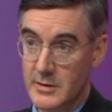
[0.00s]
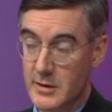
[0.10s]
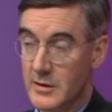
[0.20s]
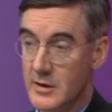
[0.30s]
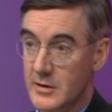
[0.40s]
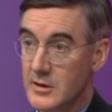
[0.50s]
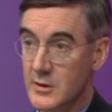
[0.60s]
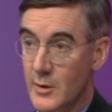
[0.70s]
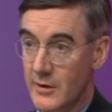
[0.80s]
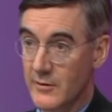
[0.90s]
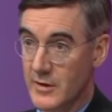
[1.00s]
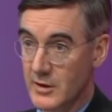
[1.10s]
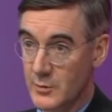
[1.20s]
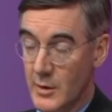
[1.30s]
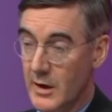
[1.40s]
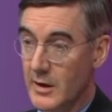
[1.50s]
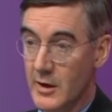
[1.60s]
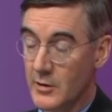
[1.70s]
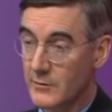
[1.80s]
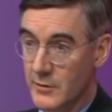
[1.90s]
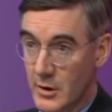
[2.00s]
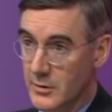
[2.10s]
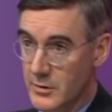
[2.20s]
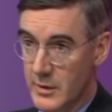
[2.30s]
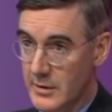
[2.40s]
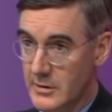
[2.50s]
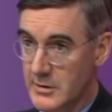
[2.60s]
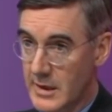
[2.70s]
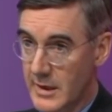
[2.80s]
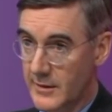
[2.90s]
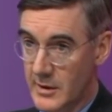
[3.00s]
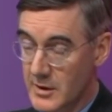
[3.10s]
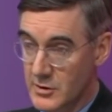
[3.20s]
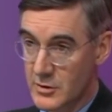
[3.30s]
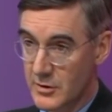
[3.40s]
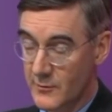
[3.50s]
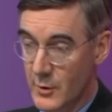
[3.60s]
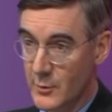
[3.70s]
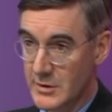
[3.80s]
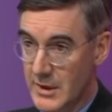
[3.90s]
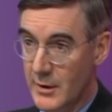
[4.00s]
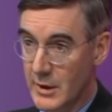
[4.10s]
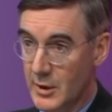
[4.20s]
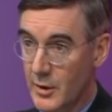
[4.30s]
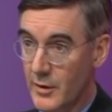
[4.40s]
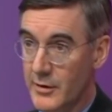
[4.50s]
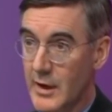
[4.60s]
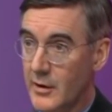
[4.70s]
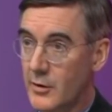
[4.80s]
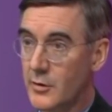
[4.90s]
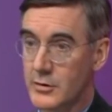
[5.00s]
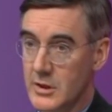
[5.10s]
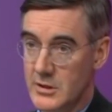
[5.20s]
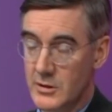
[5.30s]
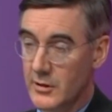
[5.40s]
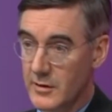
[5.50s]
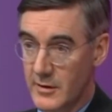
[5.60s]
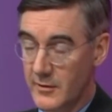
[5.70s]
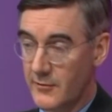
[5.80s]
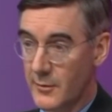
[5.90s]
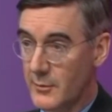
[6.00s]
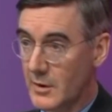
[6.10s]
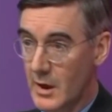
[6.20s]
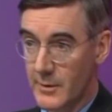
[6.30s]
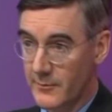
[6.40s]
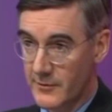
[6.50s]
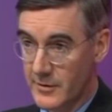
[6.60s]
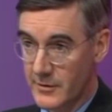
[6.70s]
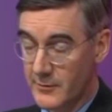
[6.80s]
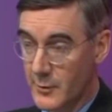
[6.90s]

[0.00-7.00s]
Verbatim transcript: So th this is one of the things where you've got to understand the history of what was going on, not just look at it from the comfort of